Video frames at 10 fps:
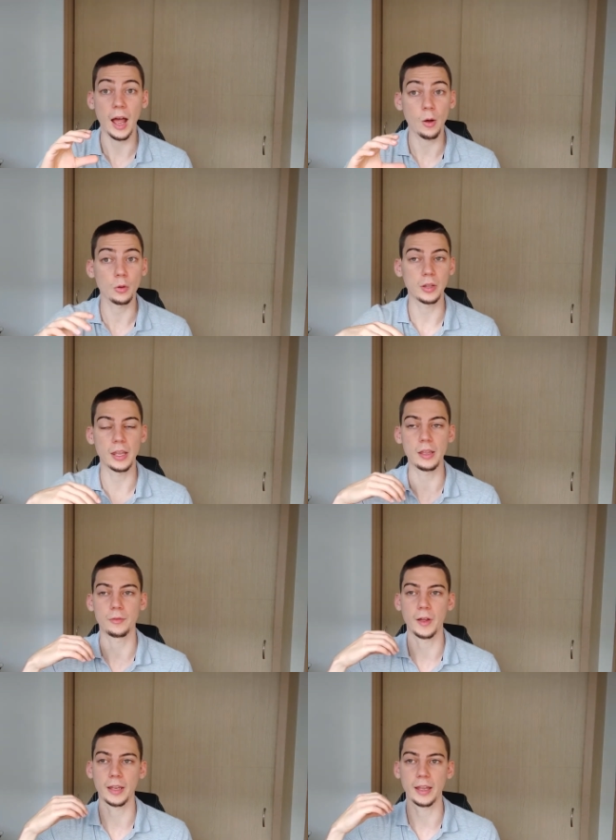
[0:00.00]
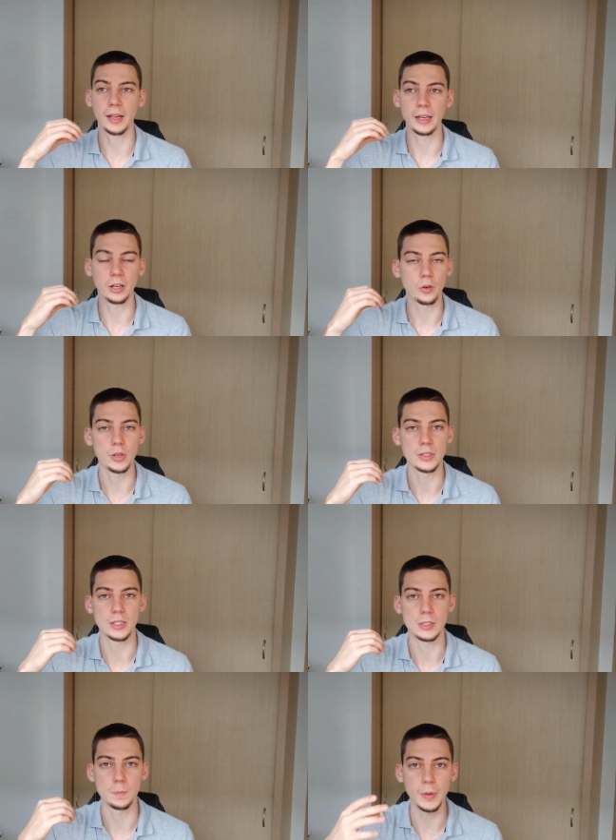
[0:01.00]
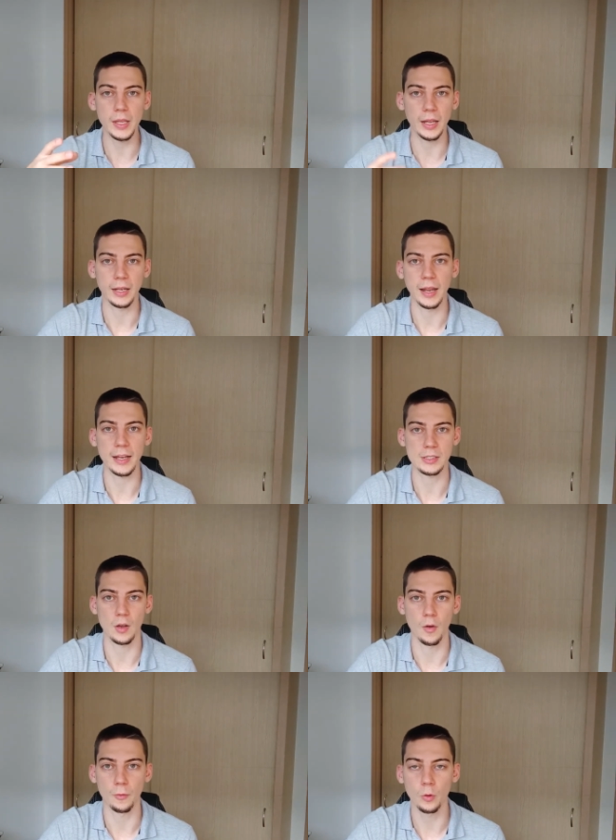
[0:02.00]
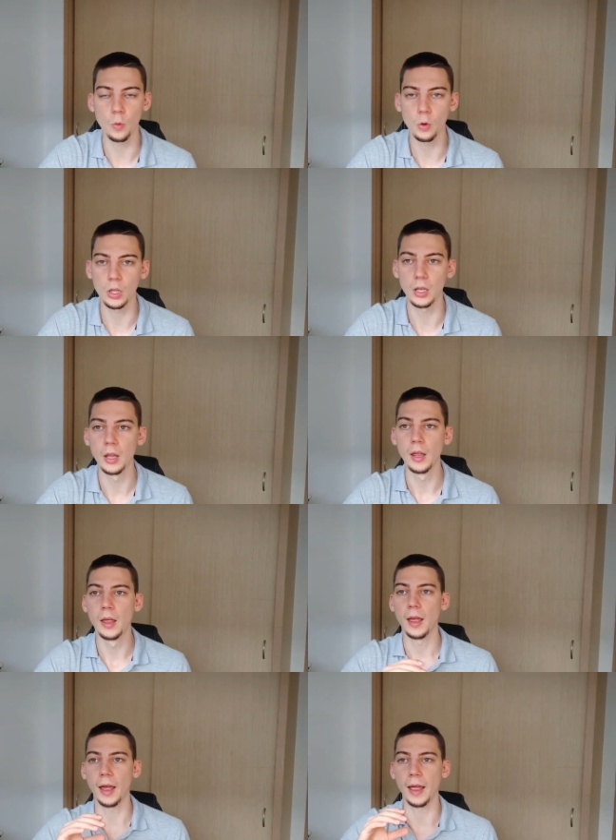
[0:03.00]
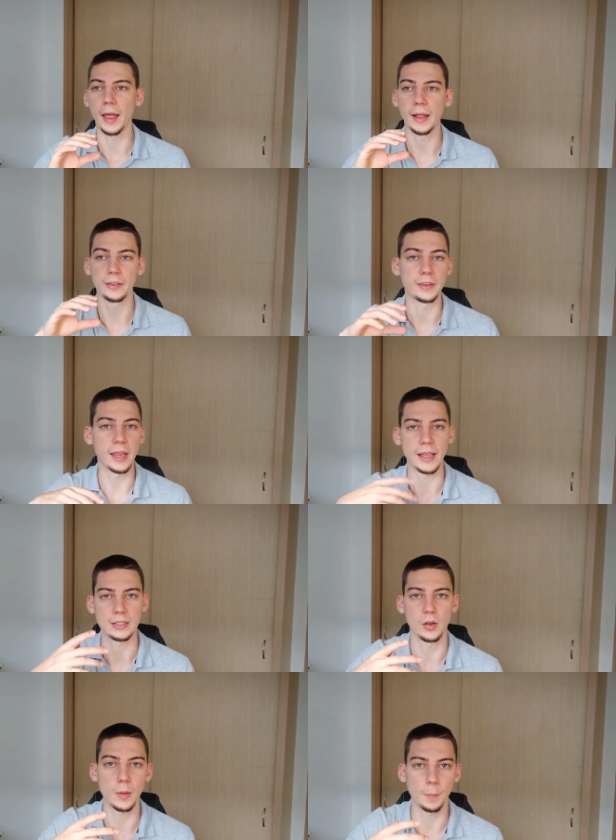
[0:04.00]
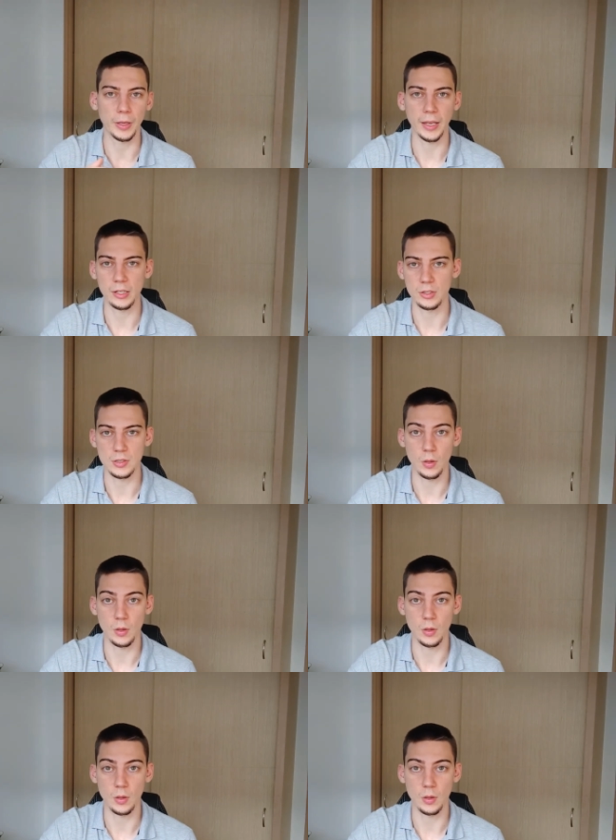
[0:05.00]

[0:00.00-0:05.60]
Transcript: out if I can increase the speed index of Google and the SEO implications.